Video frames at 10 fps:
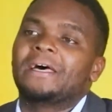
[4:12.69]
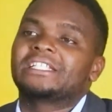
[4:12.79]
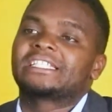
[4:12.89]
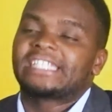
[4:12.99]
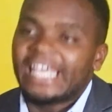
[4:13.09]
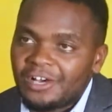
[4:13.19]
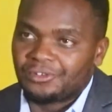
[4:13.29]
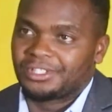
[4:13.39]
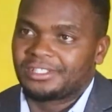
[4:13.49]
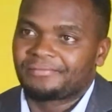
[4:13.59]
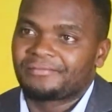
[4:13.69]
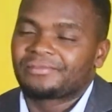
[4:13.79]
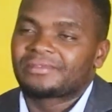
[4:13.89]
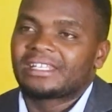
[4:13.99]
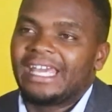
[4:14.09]
sales,
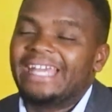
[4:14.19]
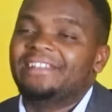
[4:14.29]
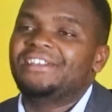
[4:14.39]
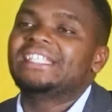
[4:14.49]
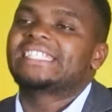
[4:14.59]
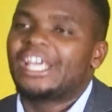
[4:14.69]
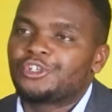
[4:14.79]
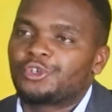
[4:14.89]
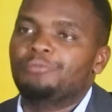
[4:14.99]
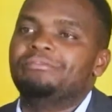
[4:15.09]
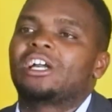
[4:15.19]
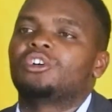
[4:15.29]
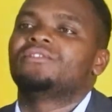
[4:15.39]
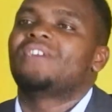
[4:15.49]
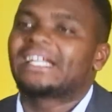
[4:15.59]
and these sales will be
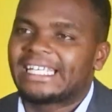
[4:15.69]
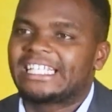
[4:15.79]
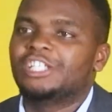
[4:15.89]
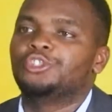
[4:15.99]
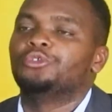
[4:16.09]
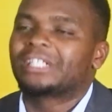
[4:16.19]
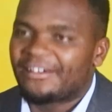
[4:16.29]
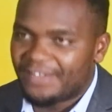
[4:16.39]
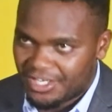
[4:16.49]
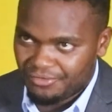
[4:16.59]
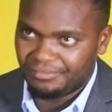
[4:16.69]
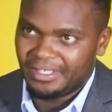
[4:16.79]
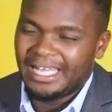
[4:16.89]
converted into revenue,